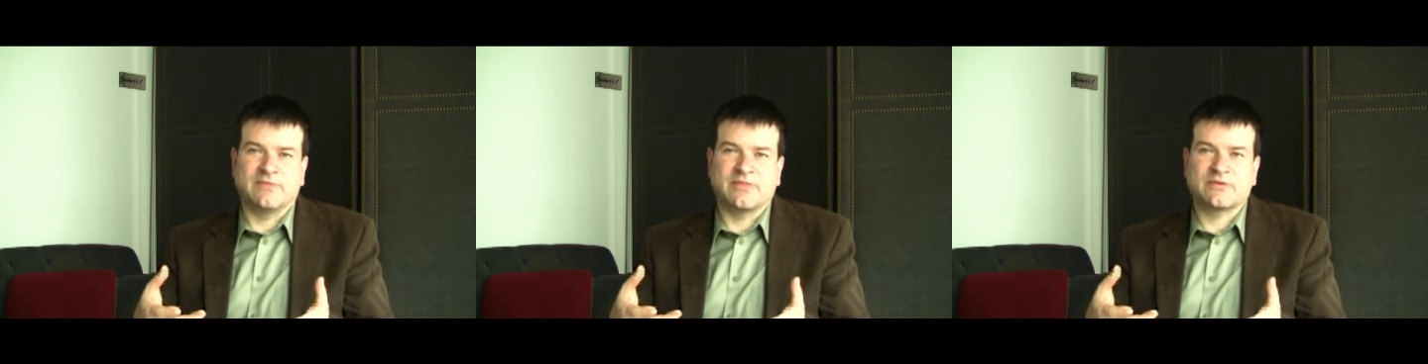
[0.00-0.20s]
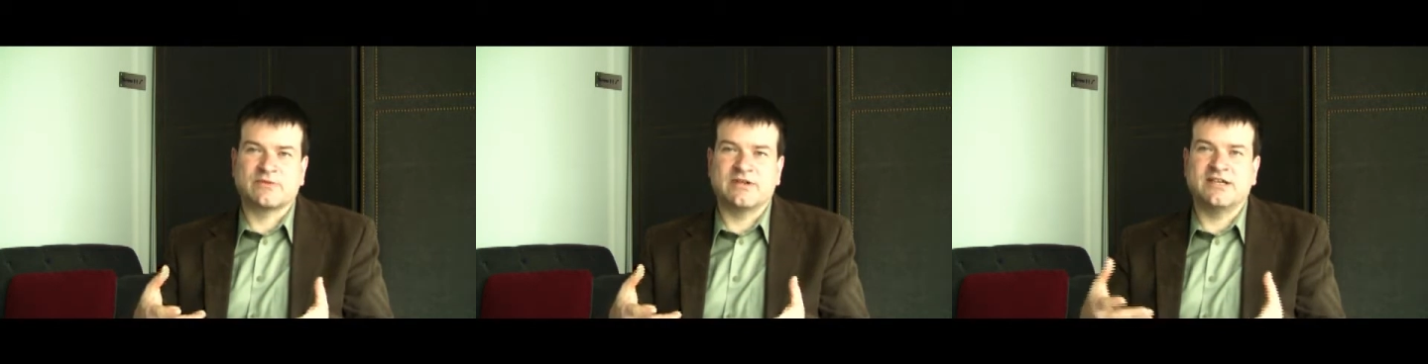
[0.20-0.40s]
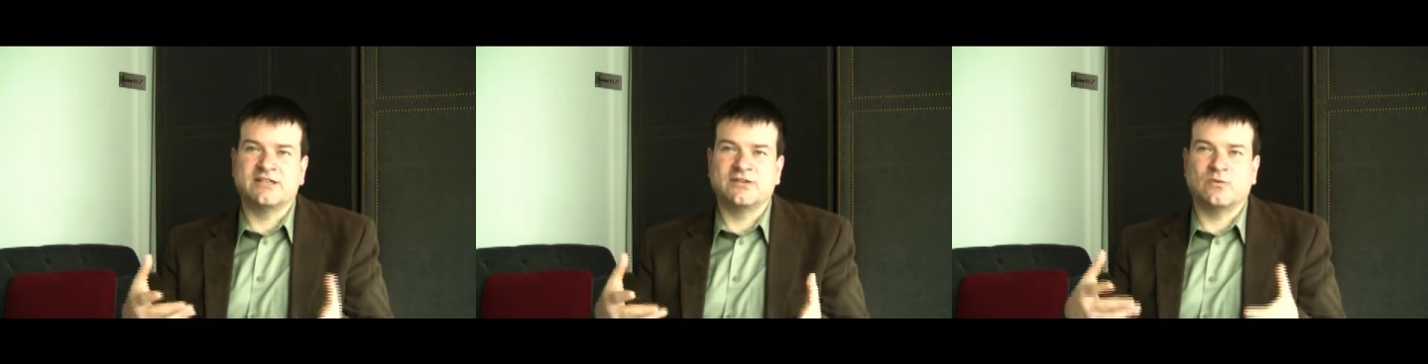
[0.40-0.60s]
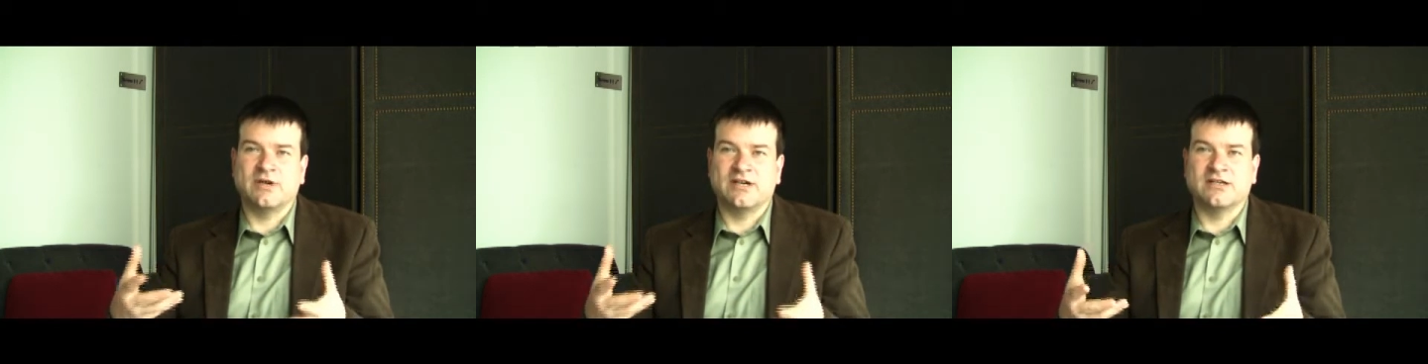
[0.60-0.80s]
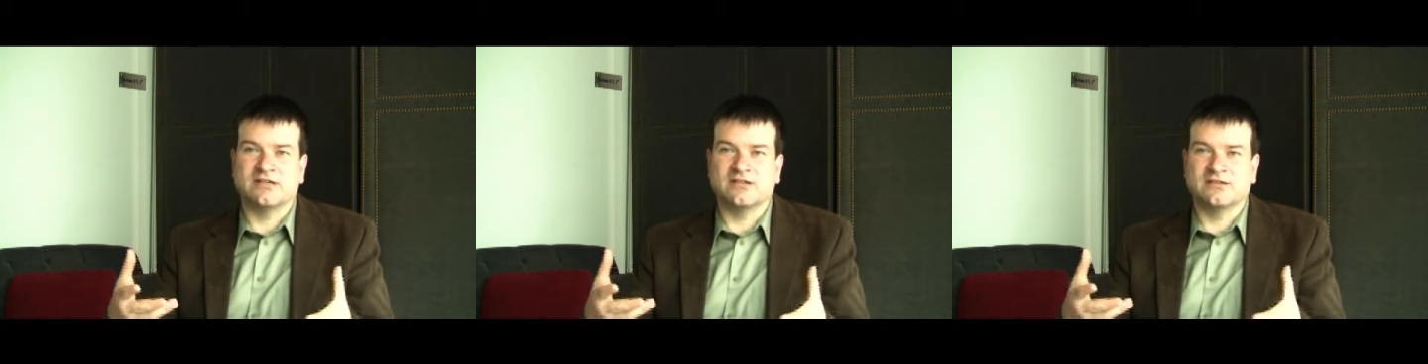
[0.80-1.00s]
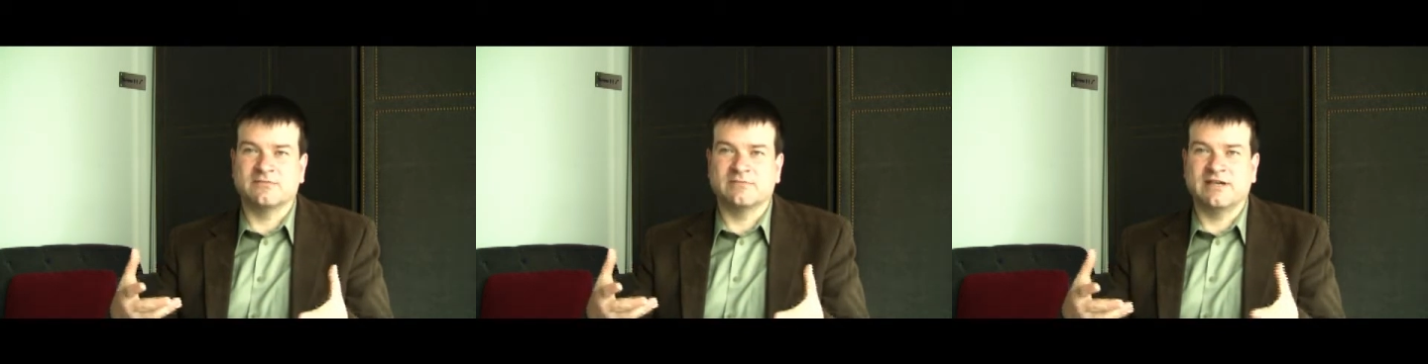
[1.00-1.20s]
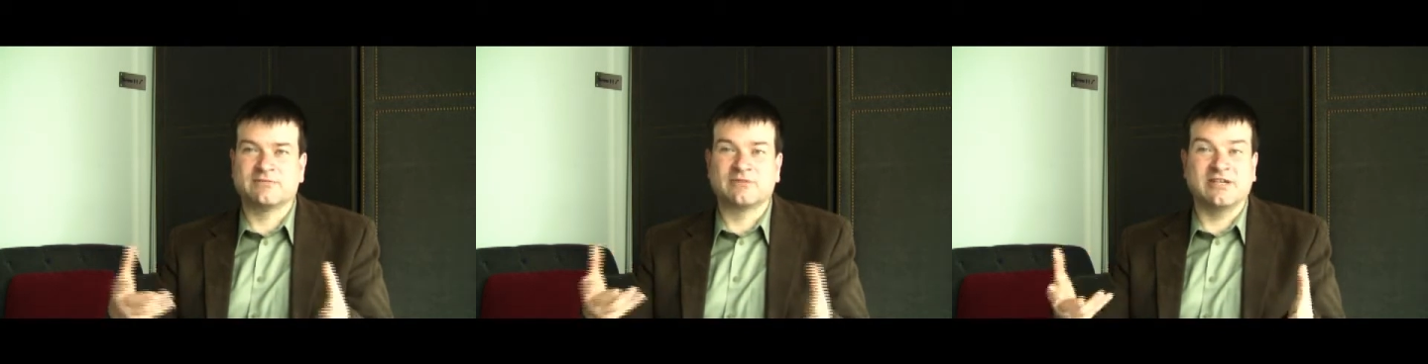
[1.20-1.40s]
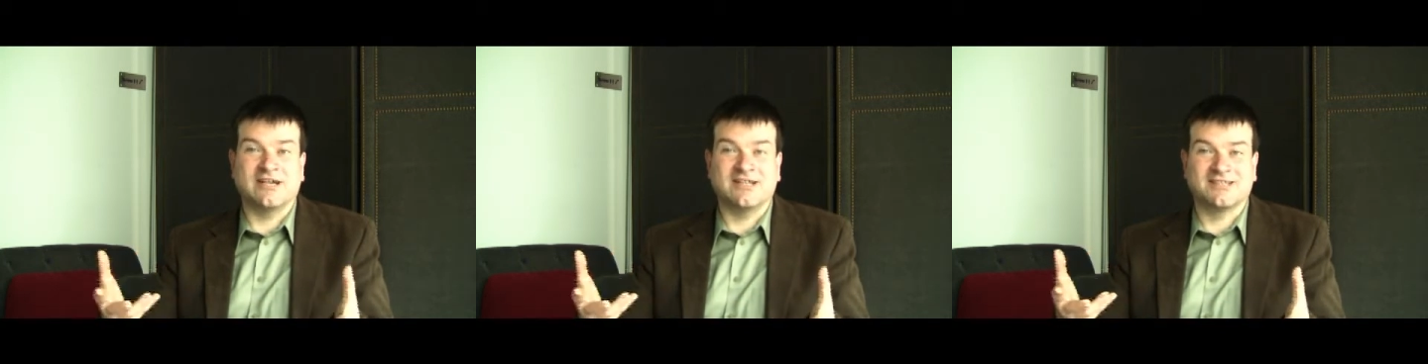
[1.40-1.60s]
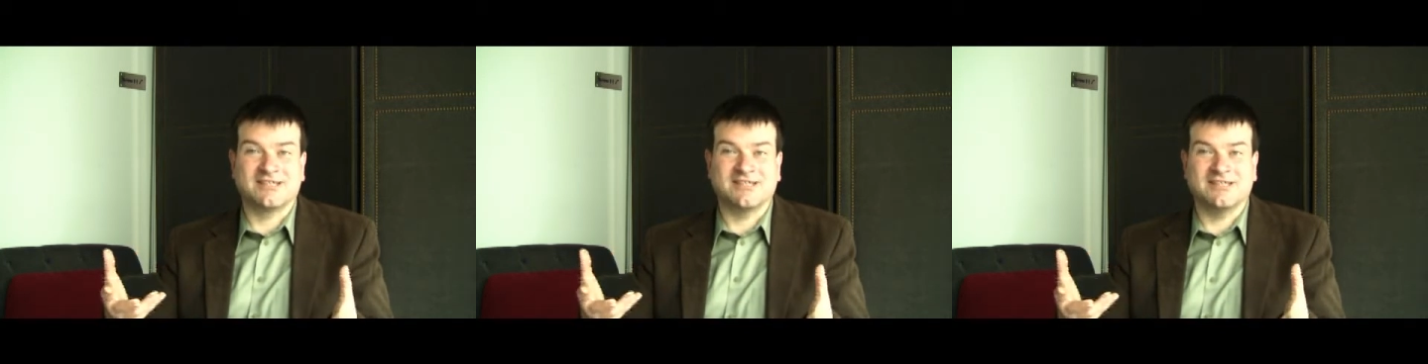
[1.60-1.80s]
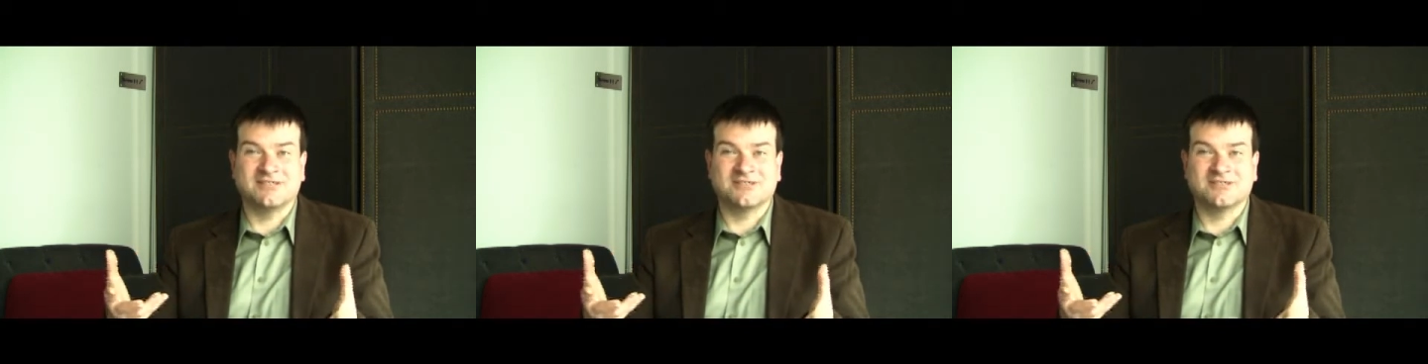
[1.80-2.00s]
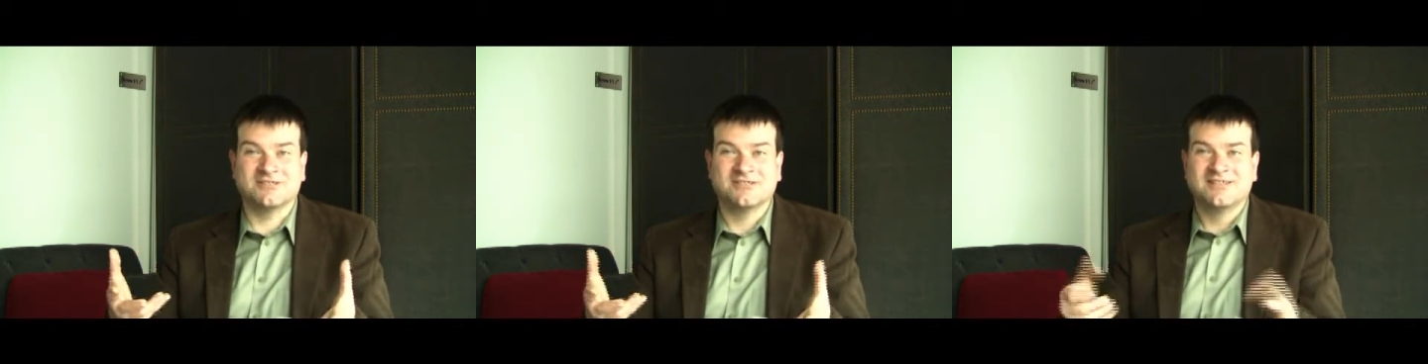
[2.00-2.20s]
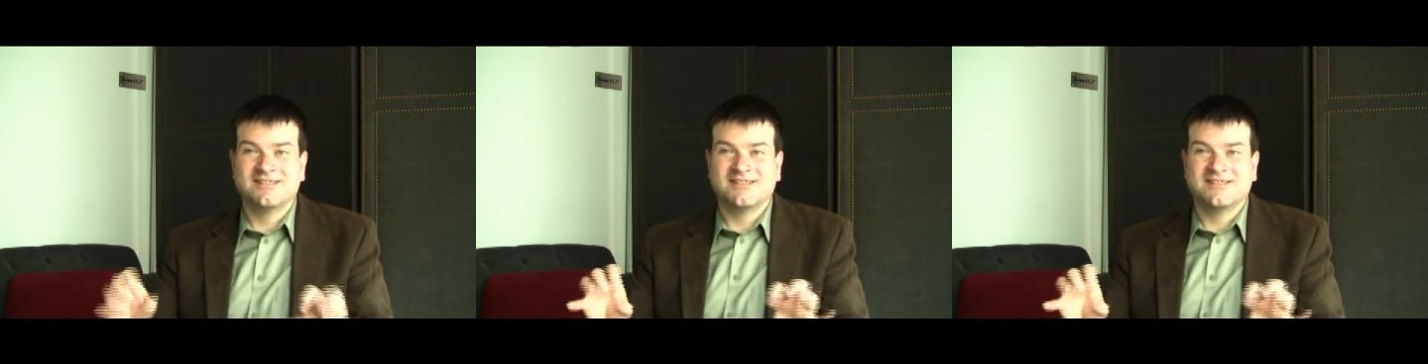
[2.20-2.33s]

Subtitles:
thread-aware memory allocator,